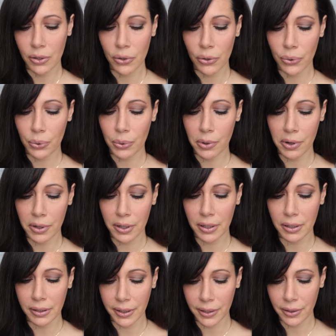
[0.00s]
your
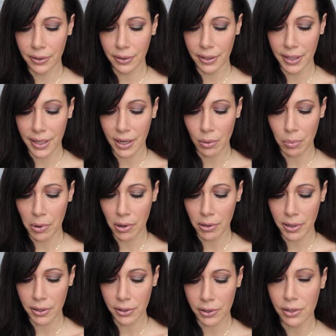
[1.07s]
clear nail
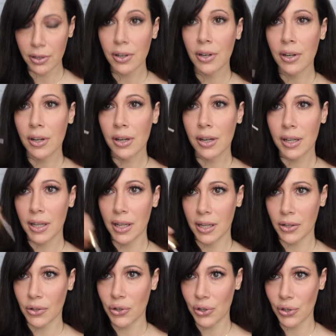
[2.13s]
polish
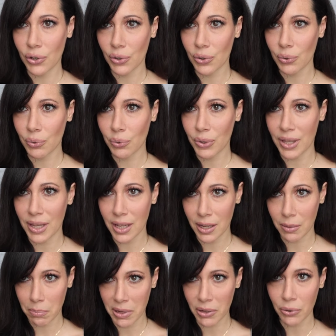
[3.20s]
into
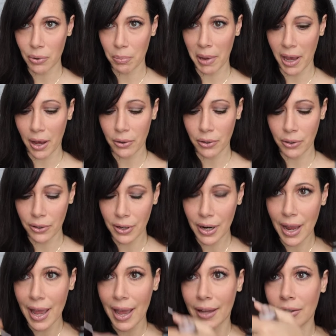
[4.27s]
the mineral powder
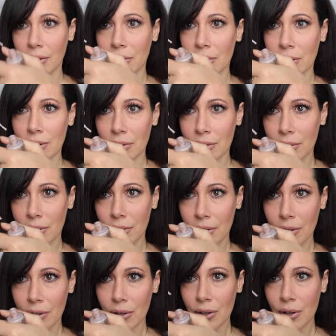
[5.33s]
and just
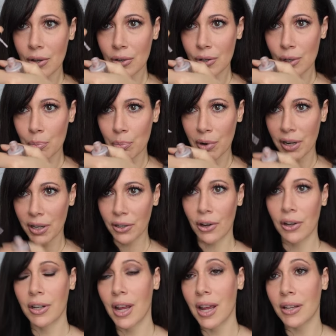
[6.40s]
spread it
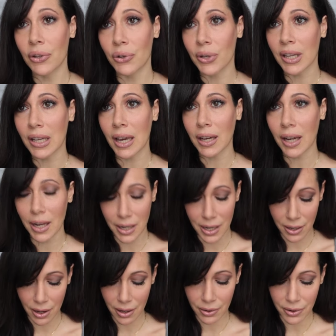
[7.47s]
on, and you can get any
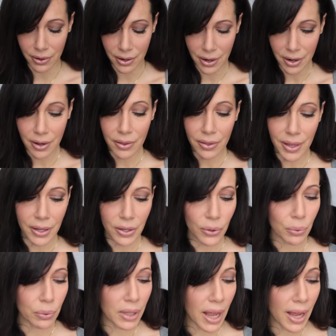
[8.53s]
color that
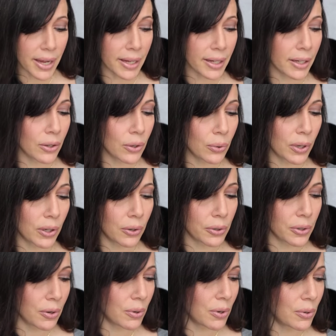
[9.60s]
you like. You can
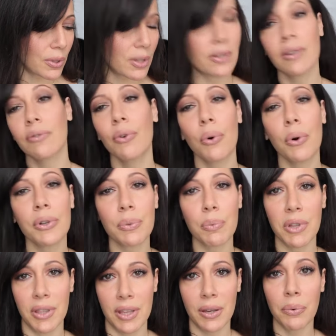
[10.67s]
also use this, of course,
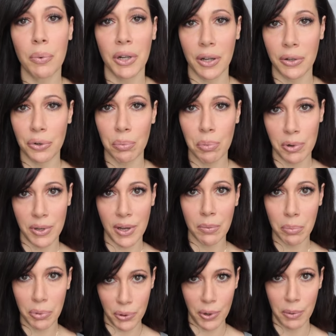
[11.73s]
with the
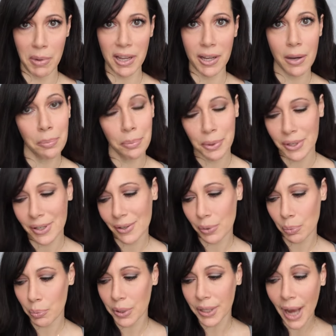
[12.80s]
100% pure makeup, which is
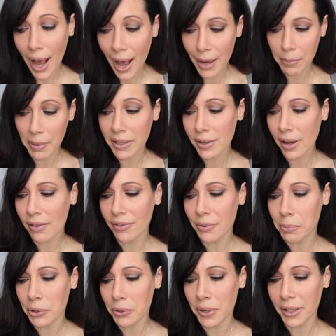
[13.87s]
what I myself
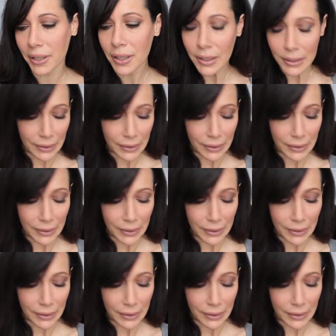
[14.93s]
am doing.